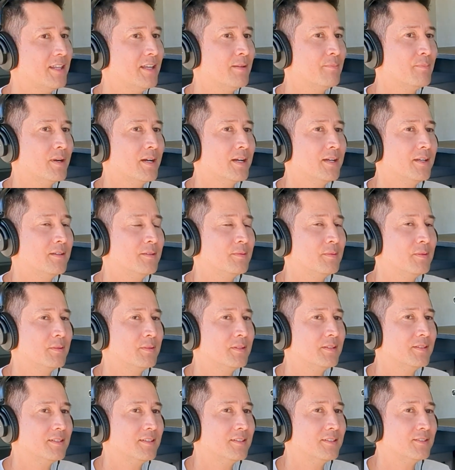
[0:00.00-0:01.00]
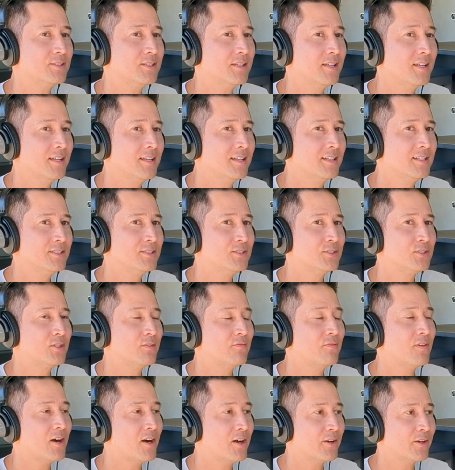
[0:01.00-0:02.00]
my
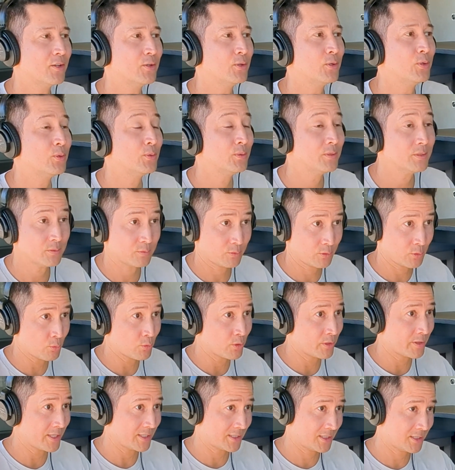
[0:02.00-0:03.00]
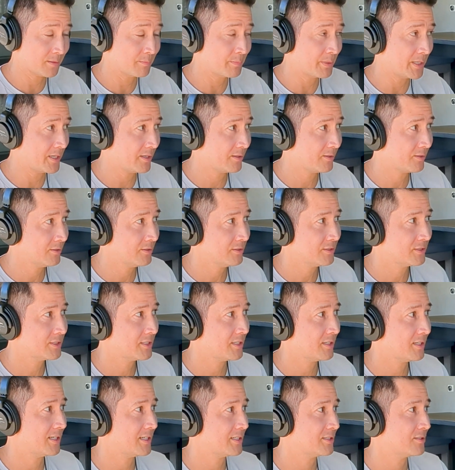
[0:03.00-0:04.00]
Giovanna, the one that's the baker, she
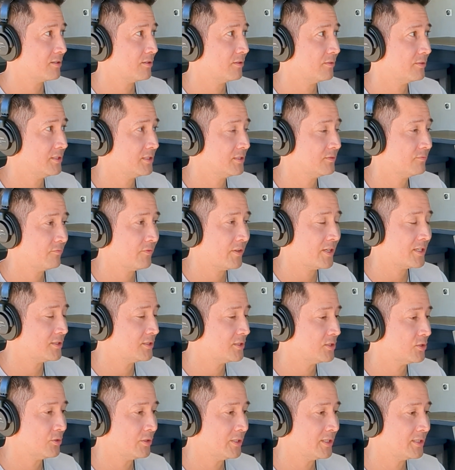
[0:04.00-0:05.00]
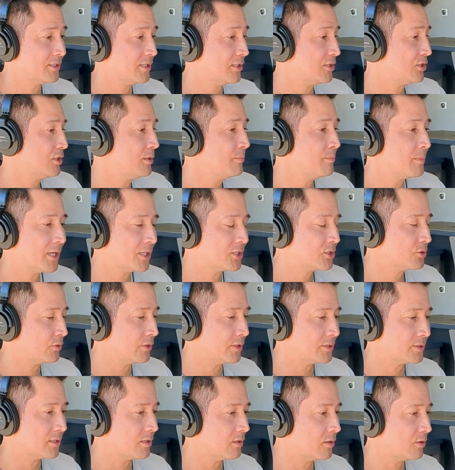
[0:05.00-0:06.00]
likes all these fancy drinks, and she makes
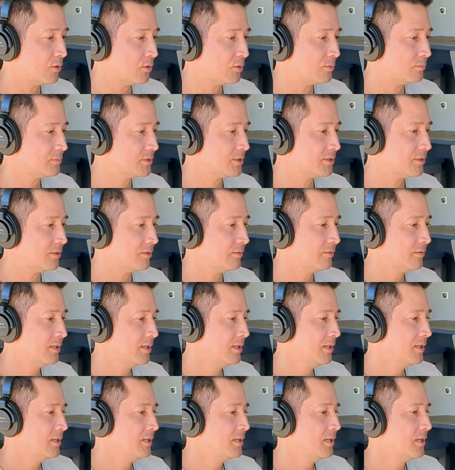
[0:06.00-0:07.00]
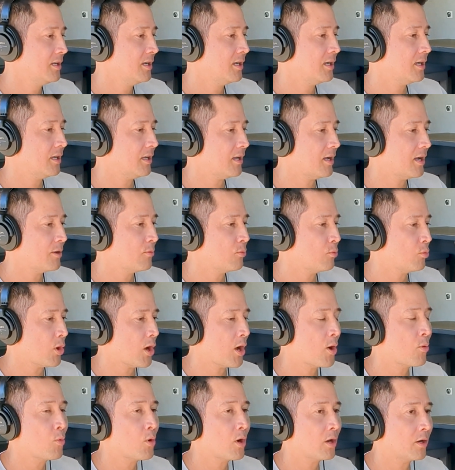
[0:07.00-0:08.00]
drinks at home. So I
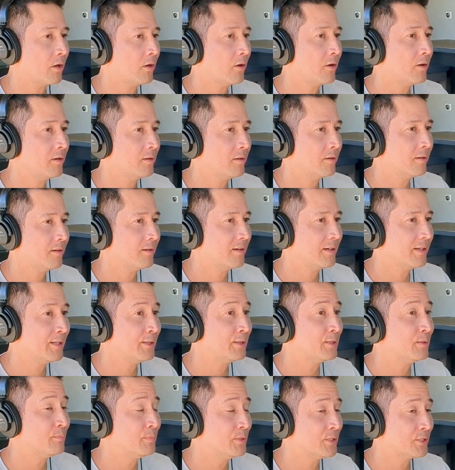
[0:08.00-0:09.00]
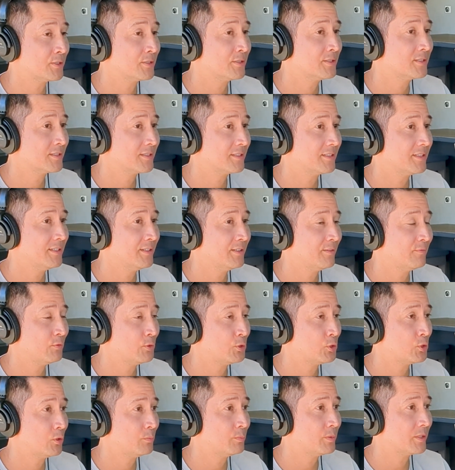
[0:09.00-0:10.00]
want her in the business in the
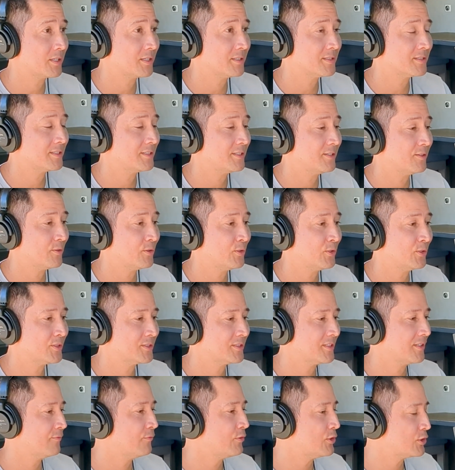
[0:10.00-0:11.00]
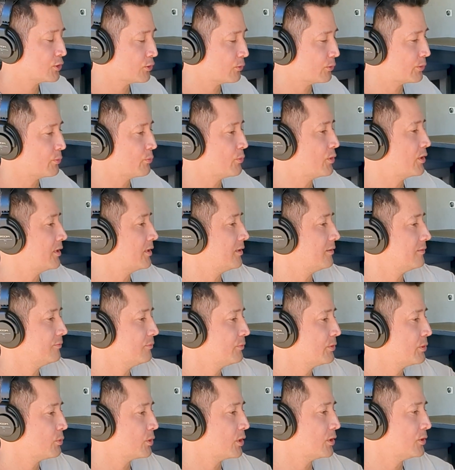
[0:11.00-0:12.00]
future, because there's eventually we
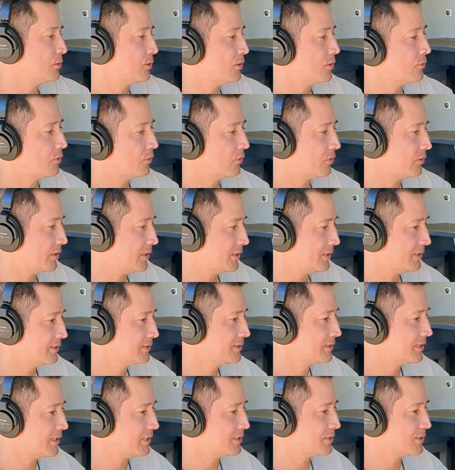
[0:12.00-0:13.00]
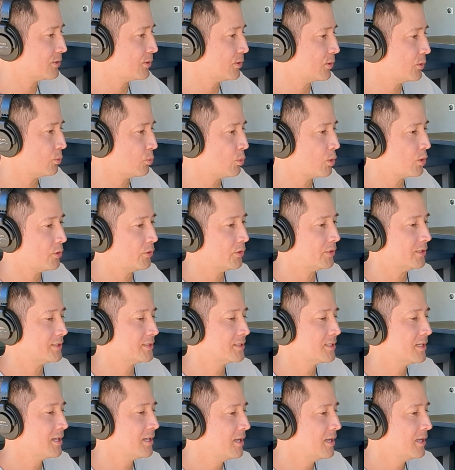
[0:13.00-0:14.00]
want to do other things. And so whether it's
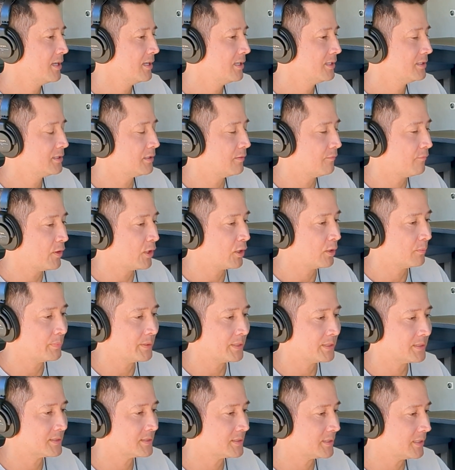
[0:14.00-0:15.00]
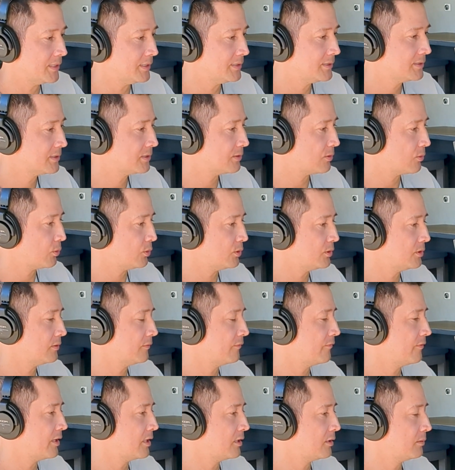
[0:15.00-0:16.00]
developing scents or
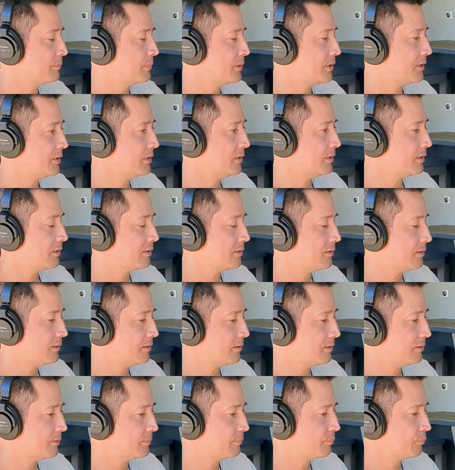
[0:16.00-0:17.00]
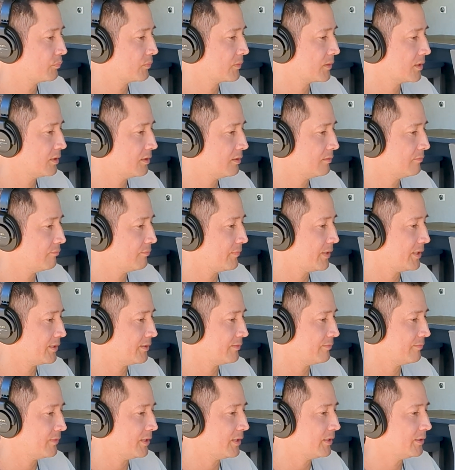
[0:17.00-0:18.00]
developing
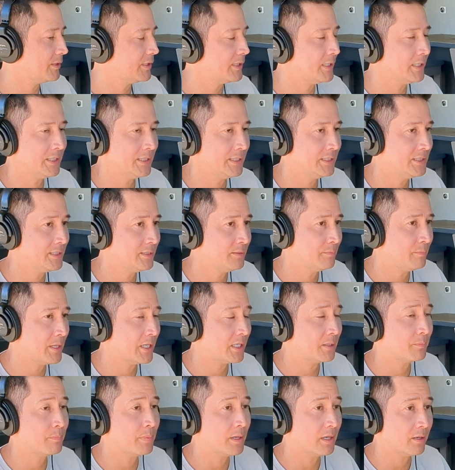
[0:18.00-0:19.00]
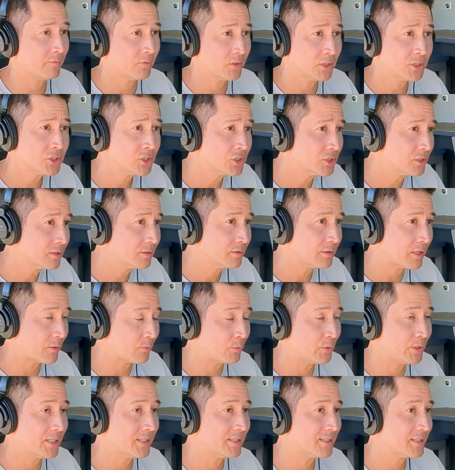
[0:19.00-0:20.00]
an easy make beverage that we
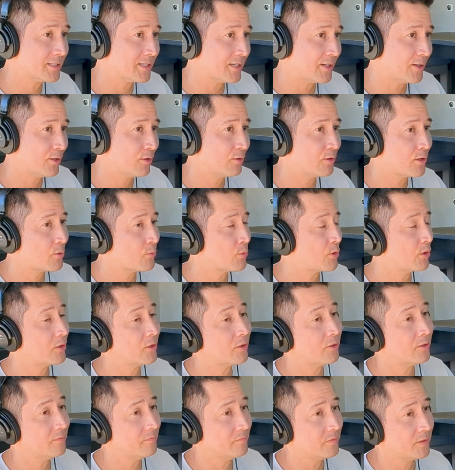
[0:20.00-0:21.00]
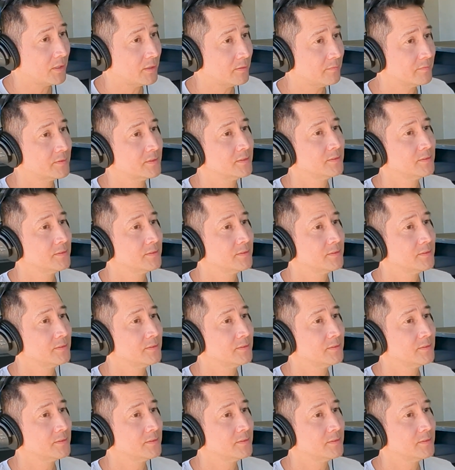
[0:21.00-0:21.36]
could sell, I want her involved.